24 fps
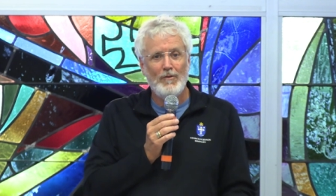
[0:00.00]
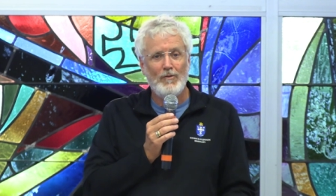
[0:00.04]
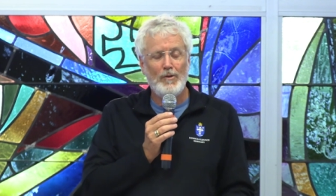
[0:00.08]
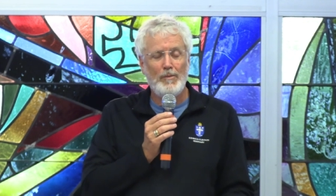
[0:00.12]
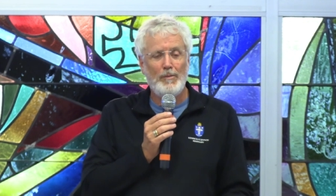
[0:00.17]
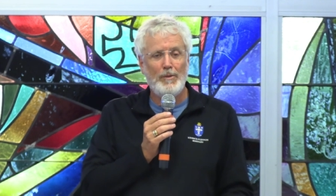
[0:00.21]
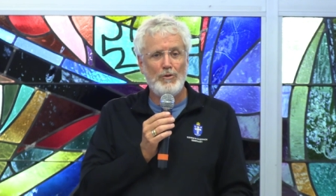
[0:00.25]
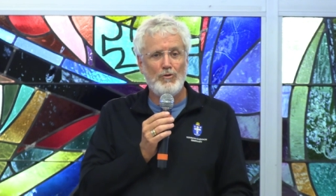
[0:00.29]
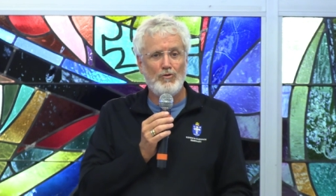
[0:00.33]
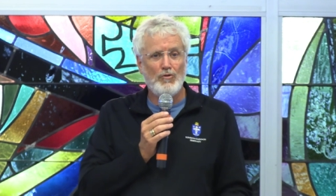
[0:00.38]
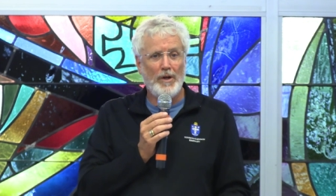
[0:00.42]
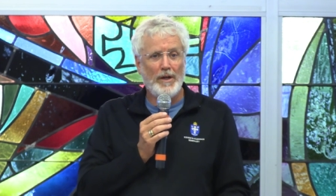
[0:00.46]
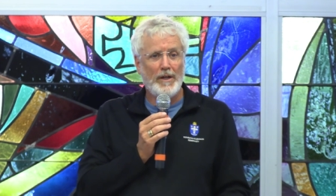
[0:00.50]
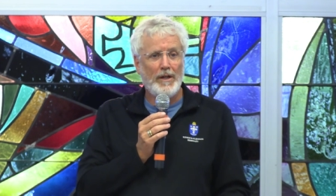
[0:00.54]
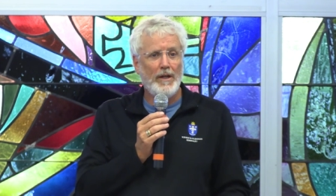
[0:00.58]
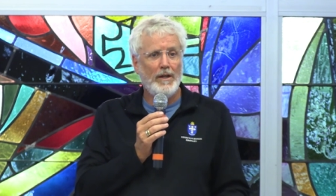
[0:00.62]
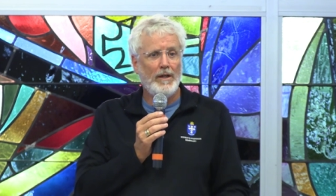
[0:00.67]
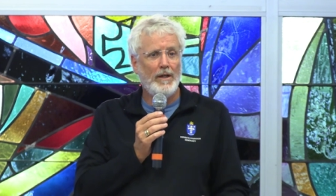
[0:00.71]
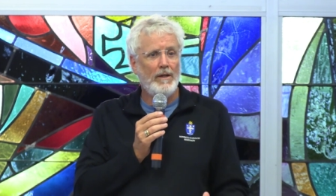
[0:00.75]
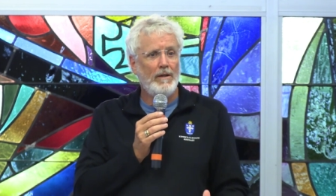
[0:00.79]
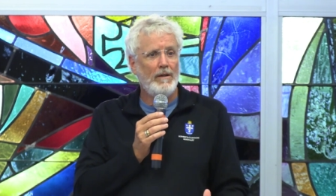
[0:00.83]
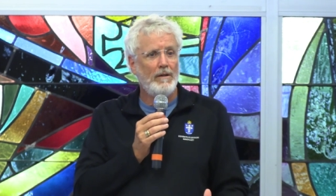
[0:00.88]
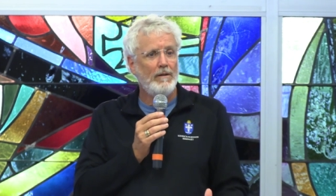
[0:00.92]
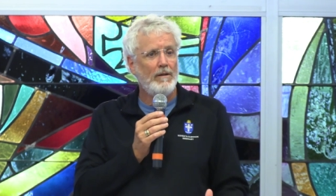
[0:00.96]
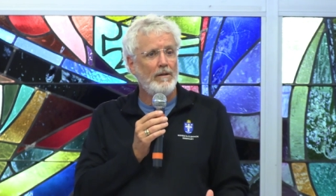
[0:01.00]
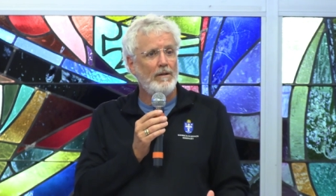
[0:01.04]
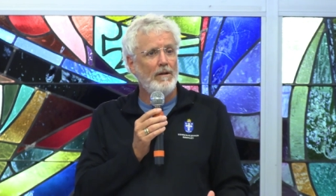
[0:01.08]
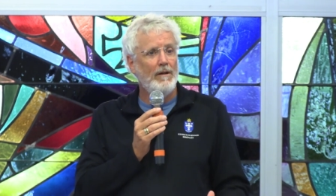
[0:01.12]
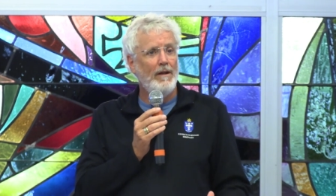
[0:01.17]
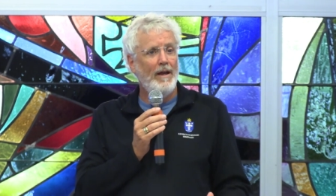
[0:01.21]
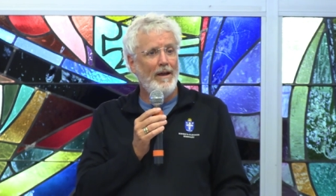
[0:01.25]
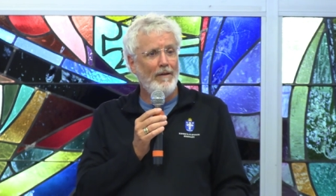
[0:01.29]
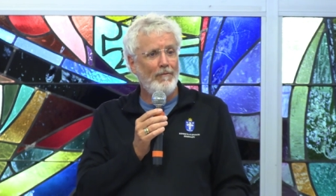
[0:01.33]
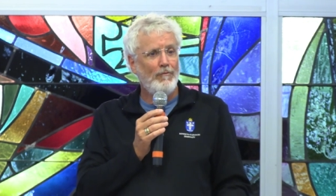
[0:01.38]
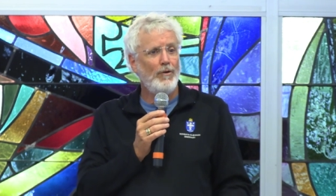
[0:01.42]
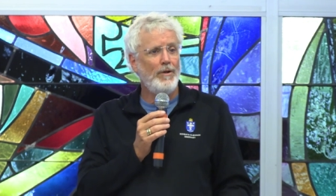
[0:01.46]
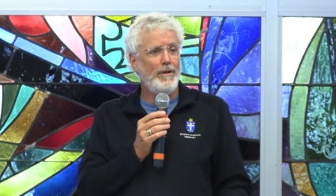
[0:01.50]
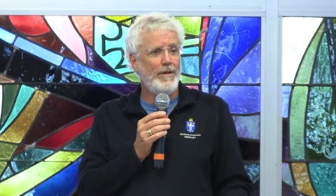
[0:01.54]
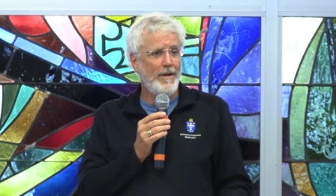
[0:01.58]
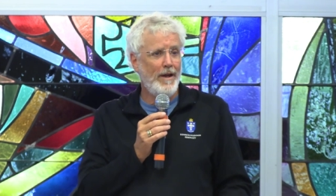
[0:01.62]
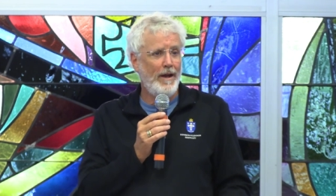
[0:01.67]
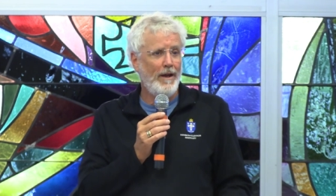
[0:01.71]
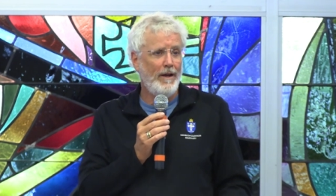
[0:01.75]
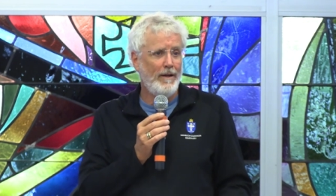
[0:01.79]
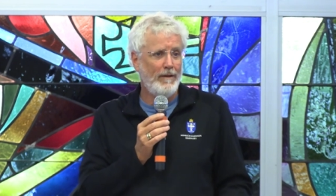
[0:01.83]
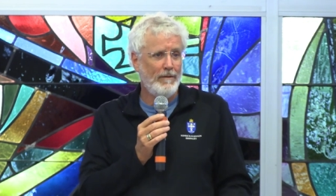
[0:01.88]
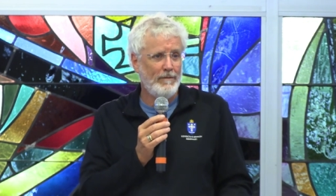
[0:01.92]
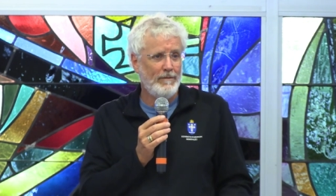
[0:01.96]
we've been drinking every
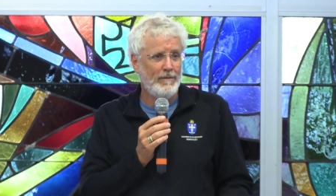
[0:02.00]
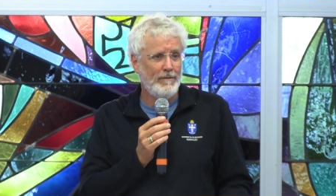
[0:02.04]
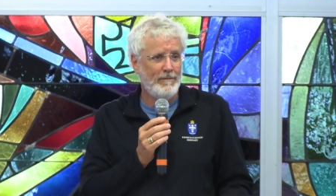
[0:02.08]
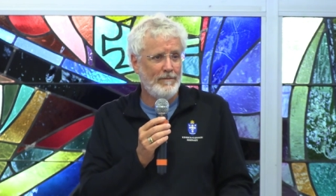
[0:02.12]
day